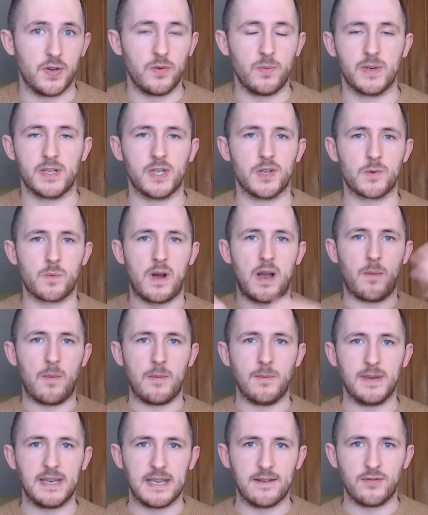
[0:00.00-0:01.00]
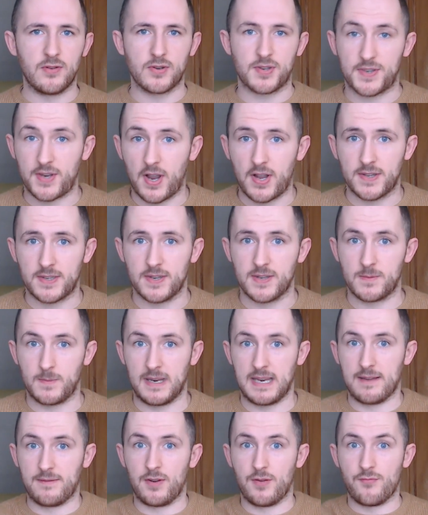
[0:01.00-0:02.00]
which is why when we give you starters, we
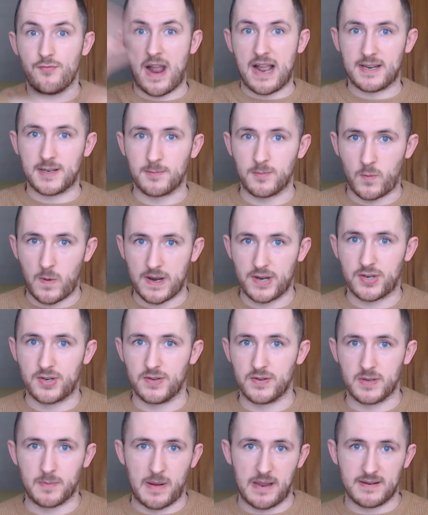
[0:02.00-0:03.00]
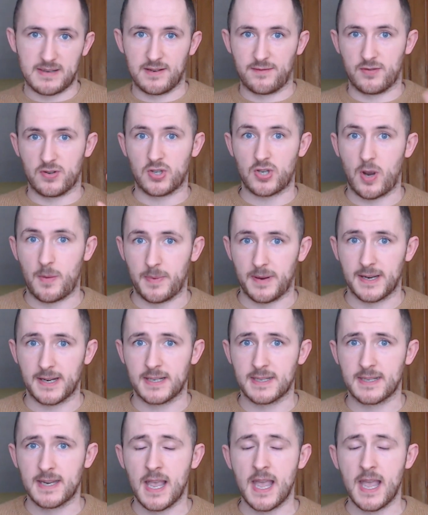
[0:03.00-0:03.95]
give you random questions about different topics,